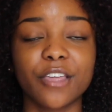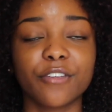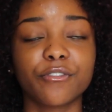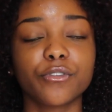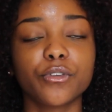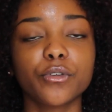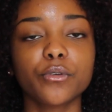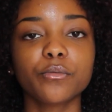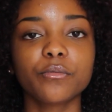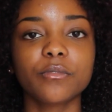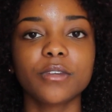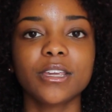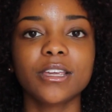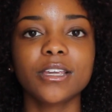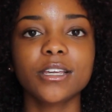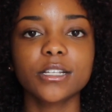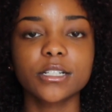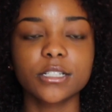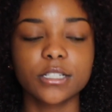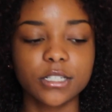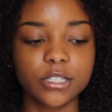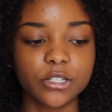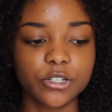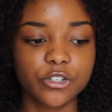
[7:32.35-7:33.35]
If you
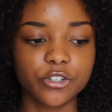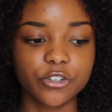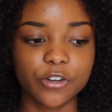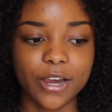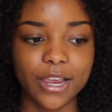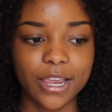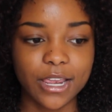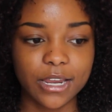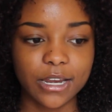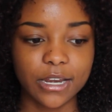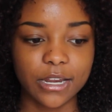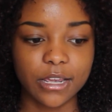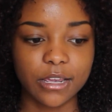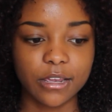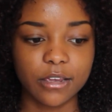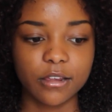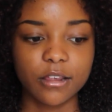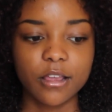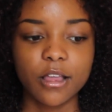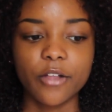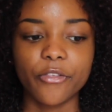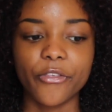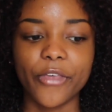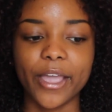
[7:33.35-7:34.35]
need to straighten
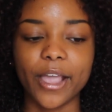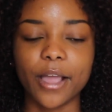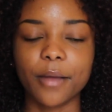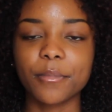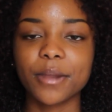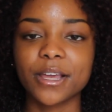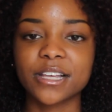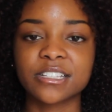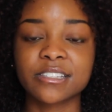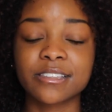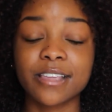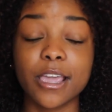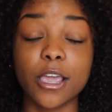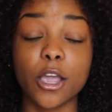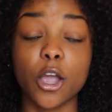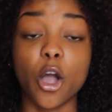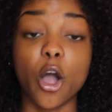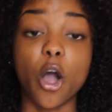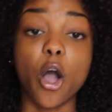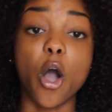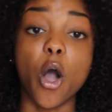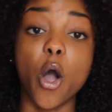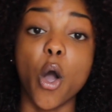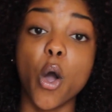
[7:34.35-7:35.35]
it, like, I'm not
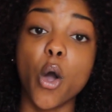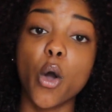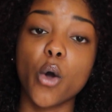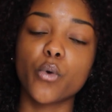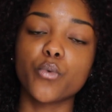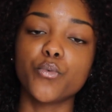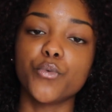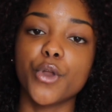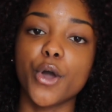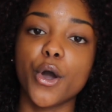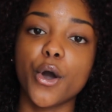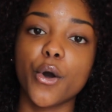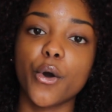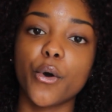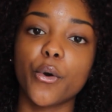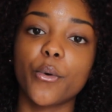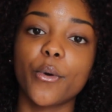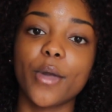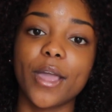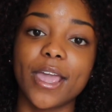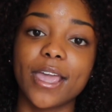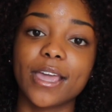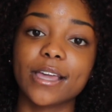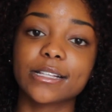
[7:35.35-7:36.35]
saying, oh
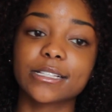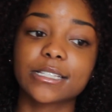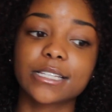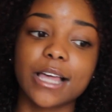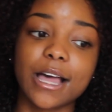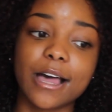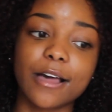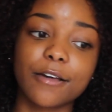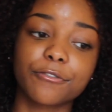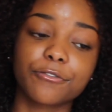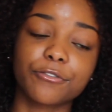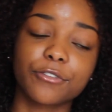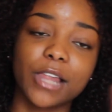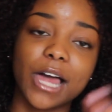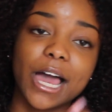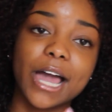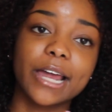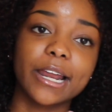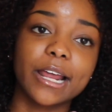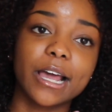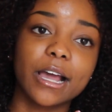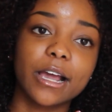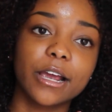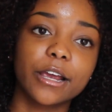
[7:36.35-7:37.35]
no,
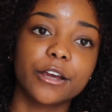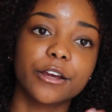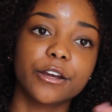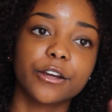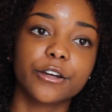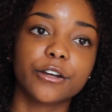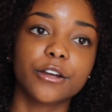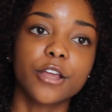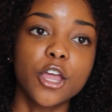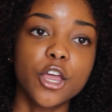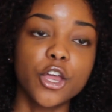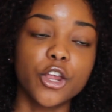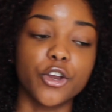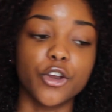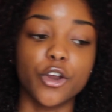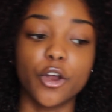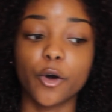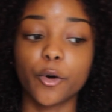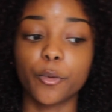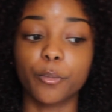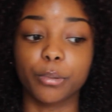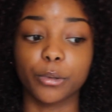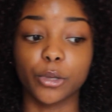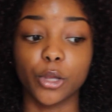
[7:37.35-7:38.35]
anti-flat iron,
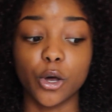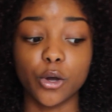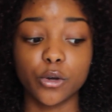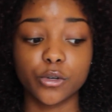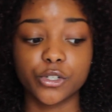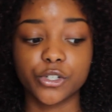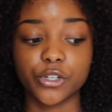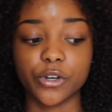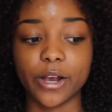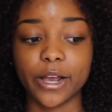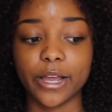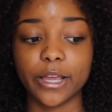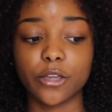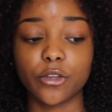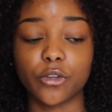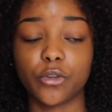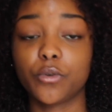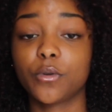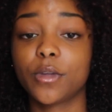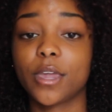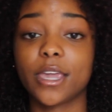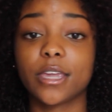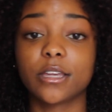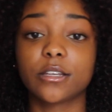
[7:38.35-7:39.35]
no blow drying,
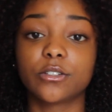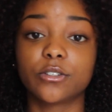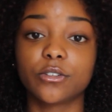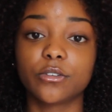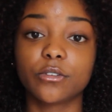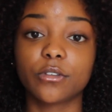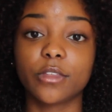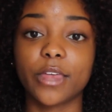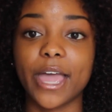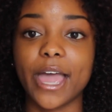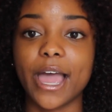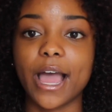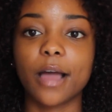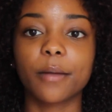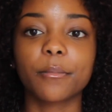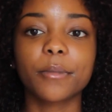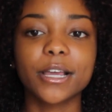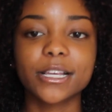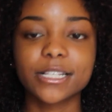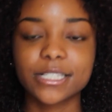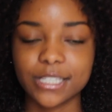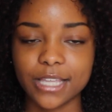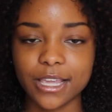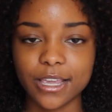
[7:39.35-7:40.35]
you can't do that. I'm
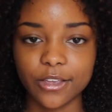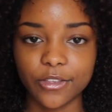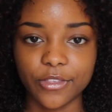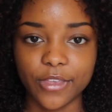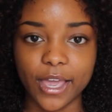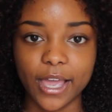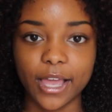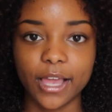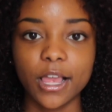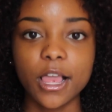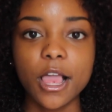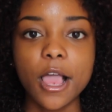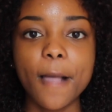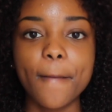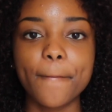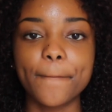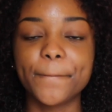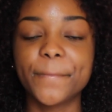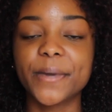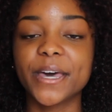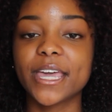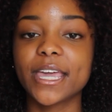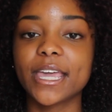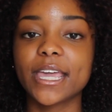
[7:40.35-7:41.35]
not saying that,
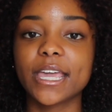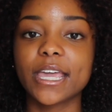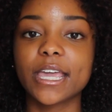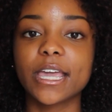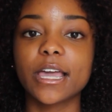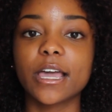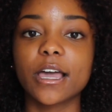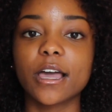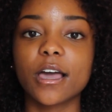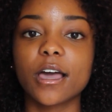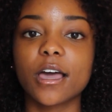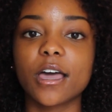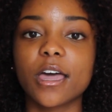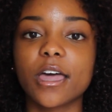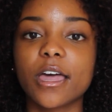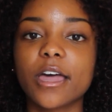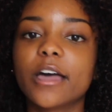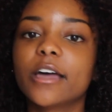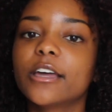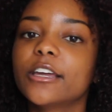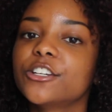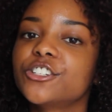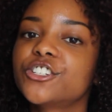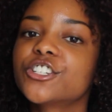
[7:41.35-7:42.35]
but
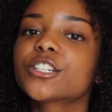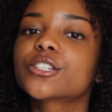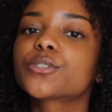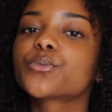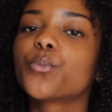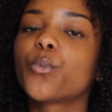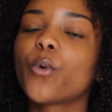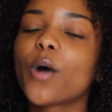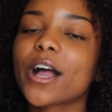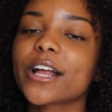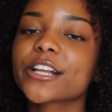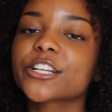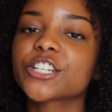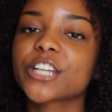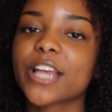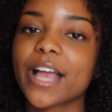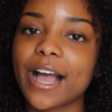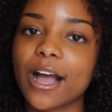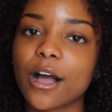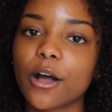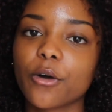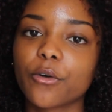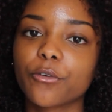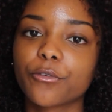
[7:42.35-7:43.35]
just watch
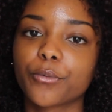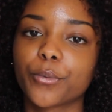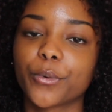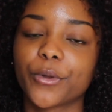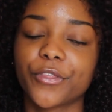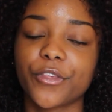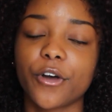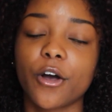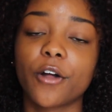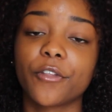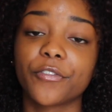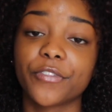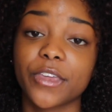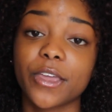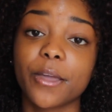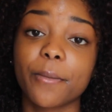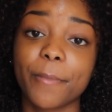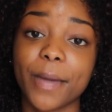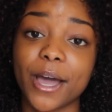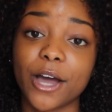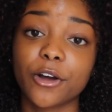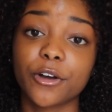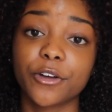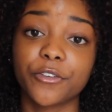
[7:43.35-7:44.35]
out on the
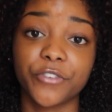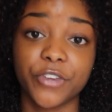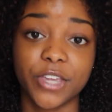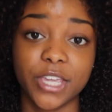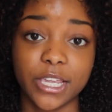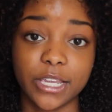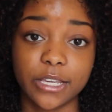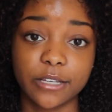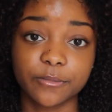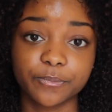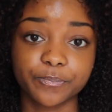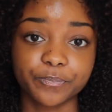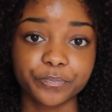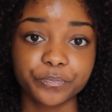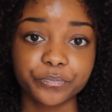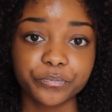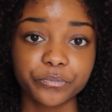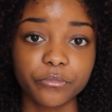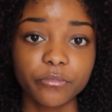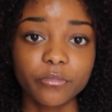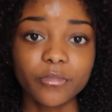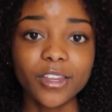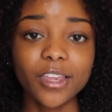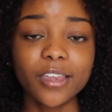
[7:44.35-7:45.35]
amount of heat
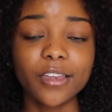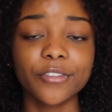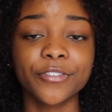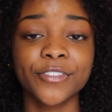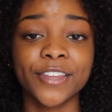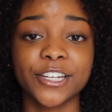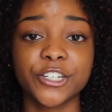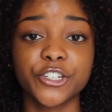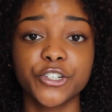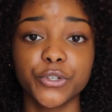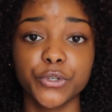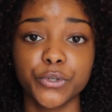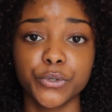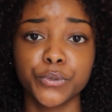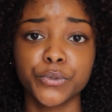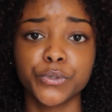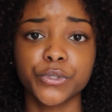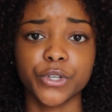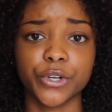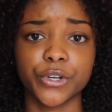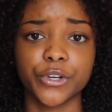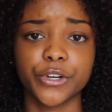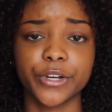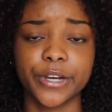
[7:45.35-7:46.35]
that you
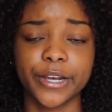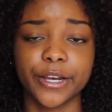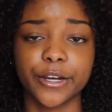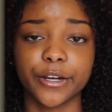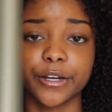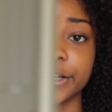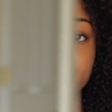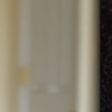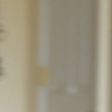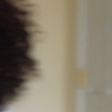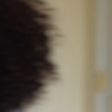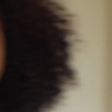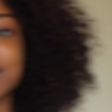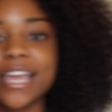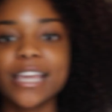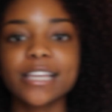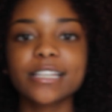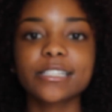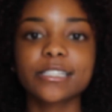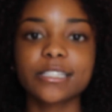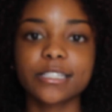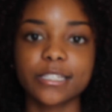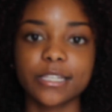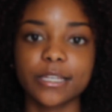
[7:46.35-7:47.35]
use on your hair. The
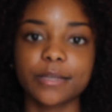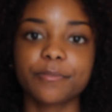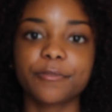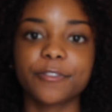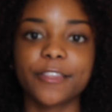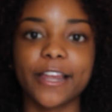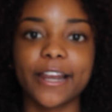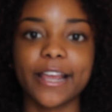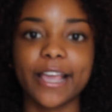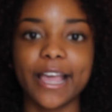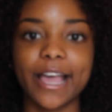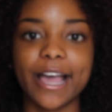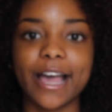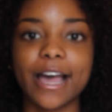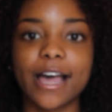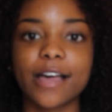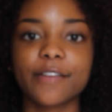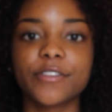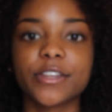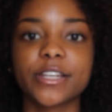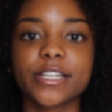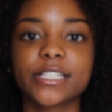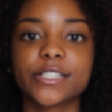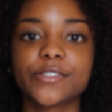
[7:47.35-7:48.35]
next tip that I
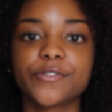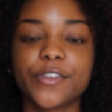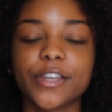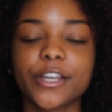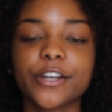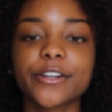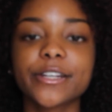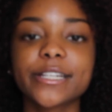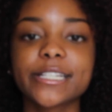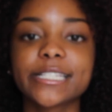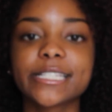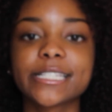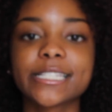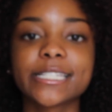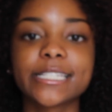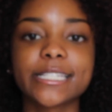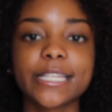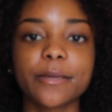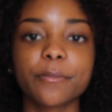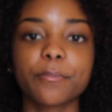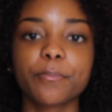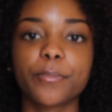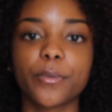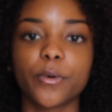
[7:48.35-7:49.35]
have, and it's very
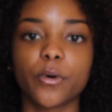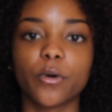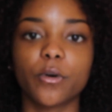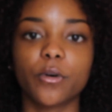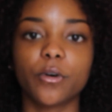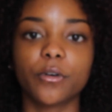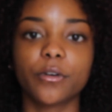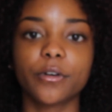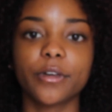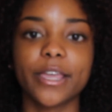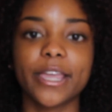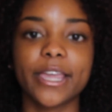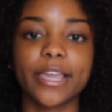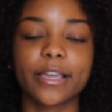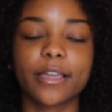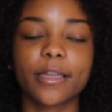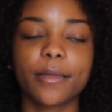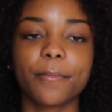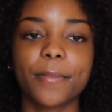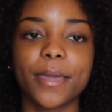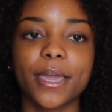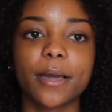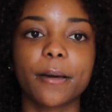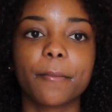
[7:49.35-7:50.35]
simple and
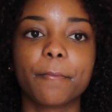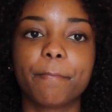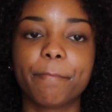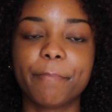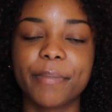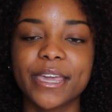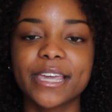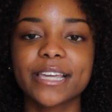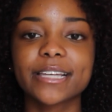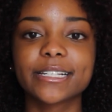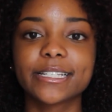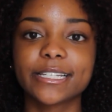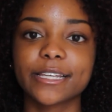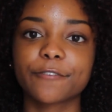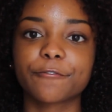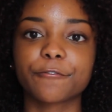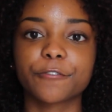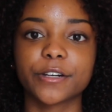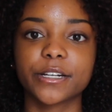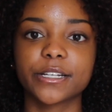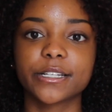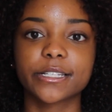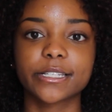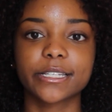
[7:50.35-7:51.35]
can make a big
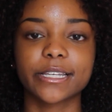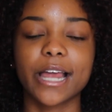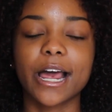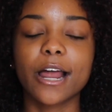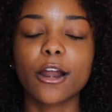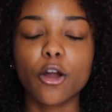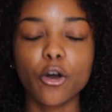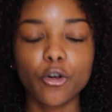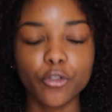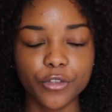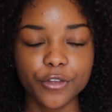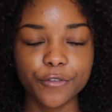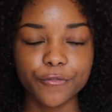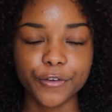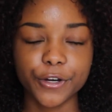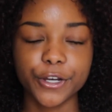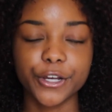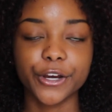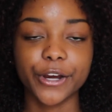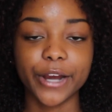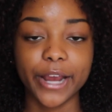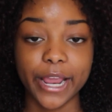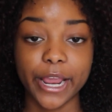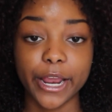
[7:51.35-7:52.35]
difference not only for
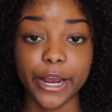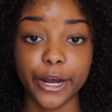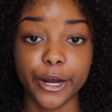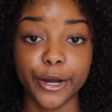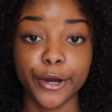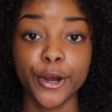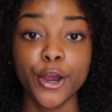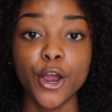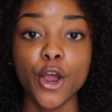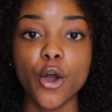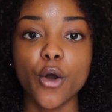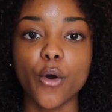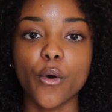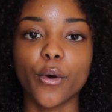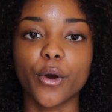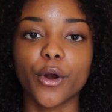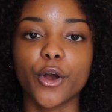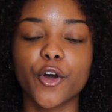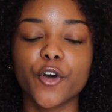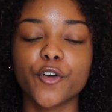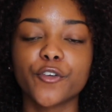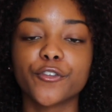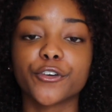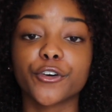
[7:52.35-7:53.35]
your hair
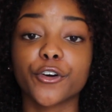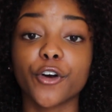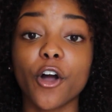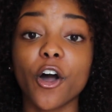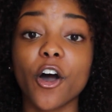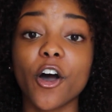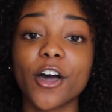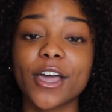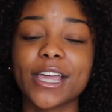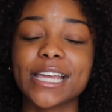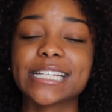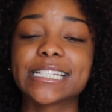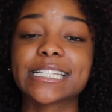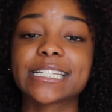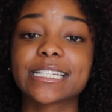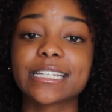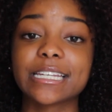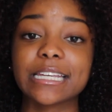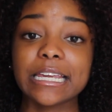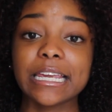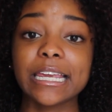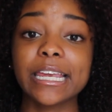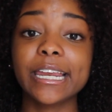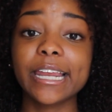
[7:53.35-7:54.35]
or overall, is
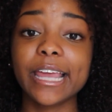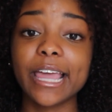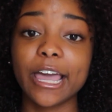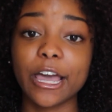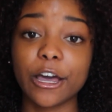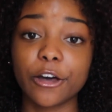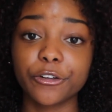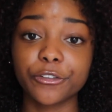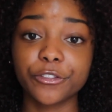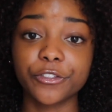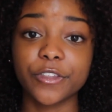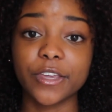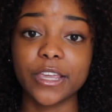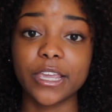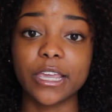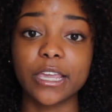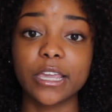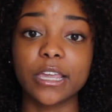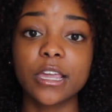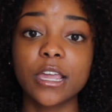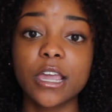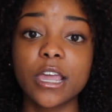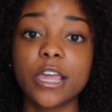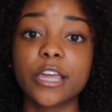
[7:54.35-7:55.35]
to eat
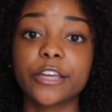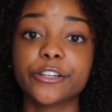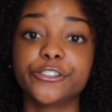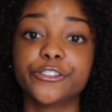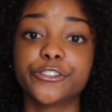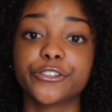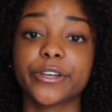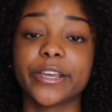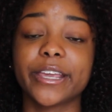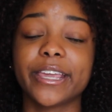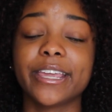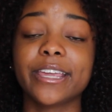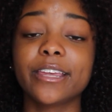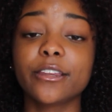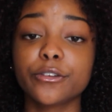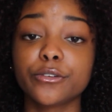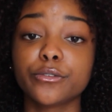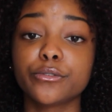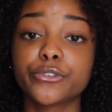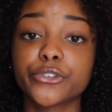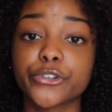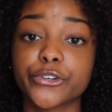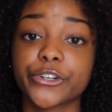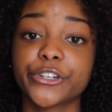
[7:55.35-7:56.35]
healthy, eat
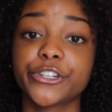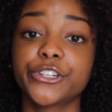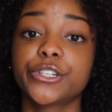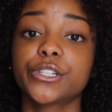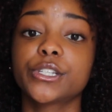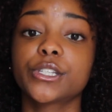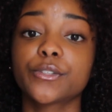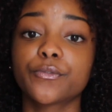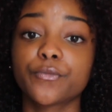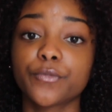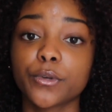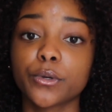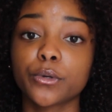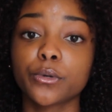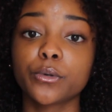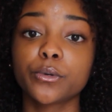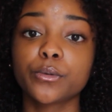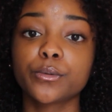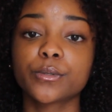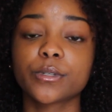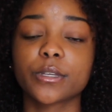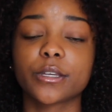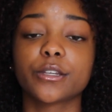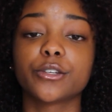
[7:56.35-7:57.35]
nutritious
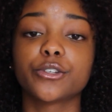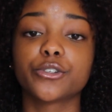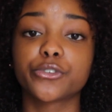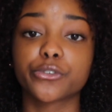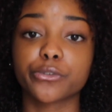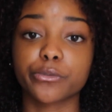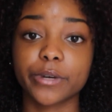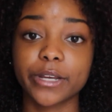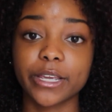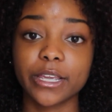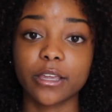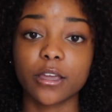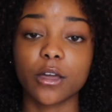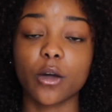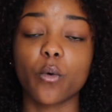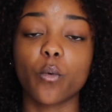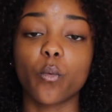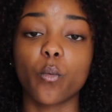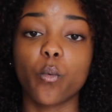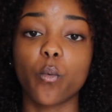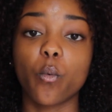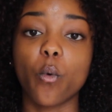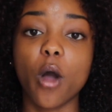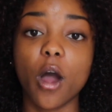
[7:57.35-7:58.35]
foods, and drink
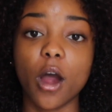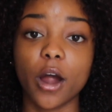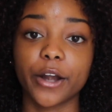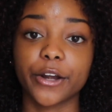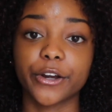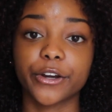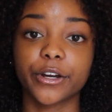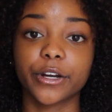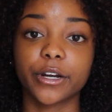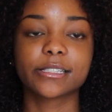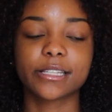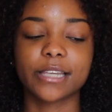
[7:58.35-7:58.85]
water.